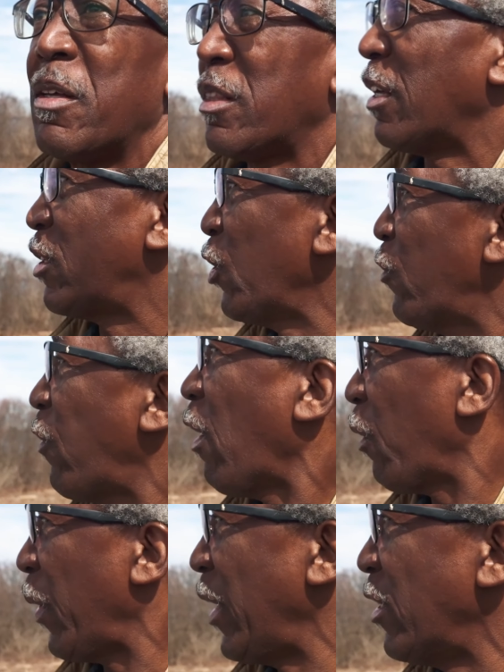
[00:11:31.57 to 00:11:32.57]
They're too far
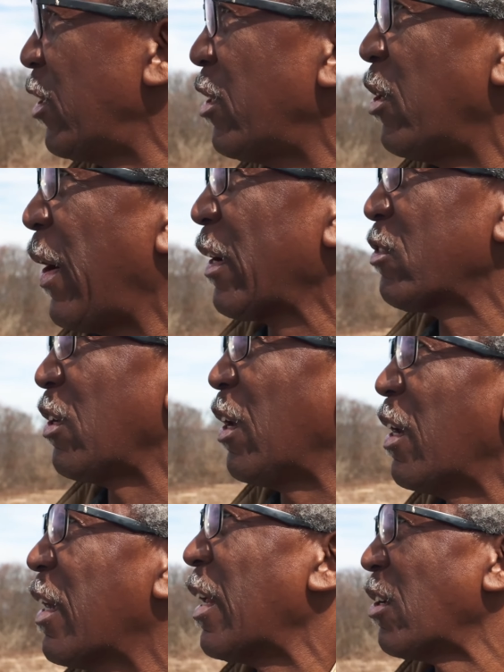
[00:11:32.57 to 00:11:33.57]
away to actually
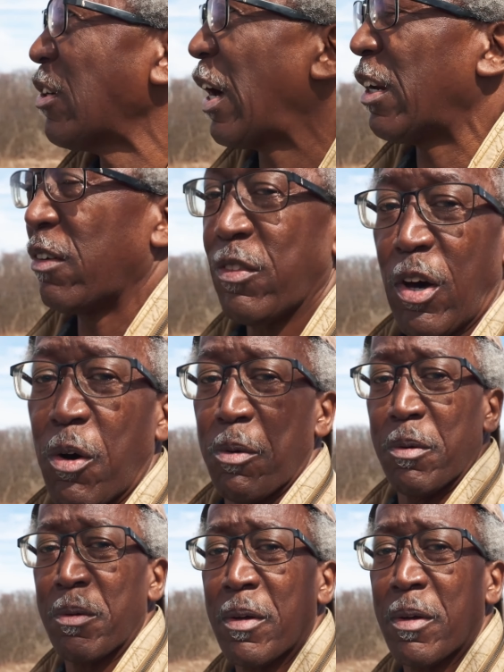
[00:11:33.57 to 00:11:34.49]
get a shot of, though.